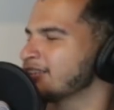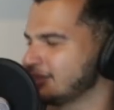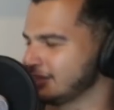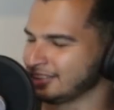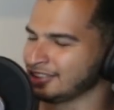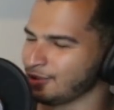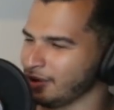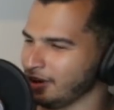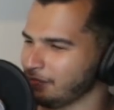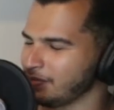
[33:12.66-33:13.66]
tell you
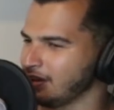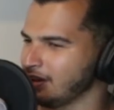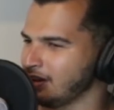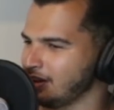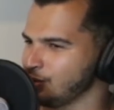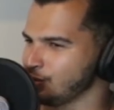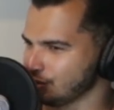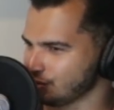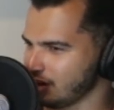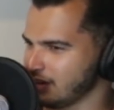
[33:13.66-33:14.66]
what, you
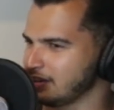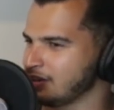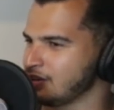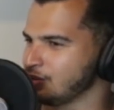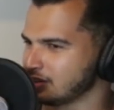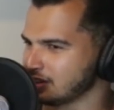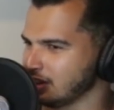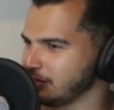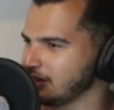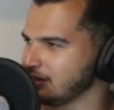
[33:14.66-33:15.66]
can drive it, and then you could
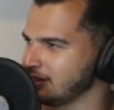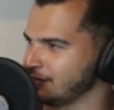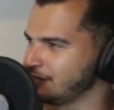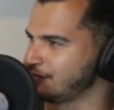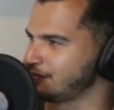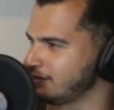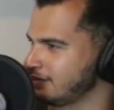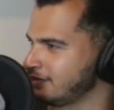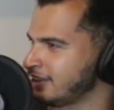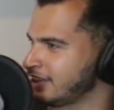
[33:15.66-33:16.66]
tell me if
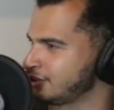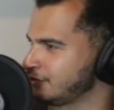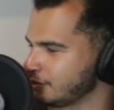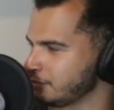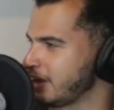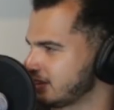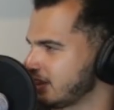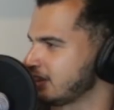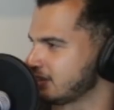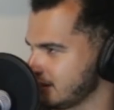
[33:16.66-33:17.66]
that shifter makes
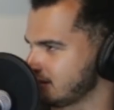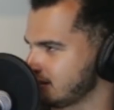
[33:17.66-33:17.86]
any sense.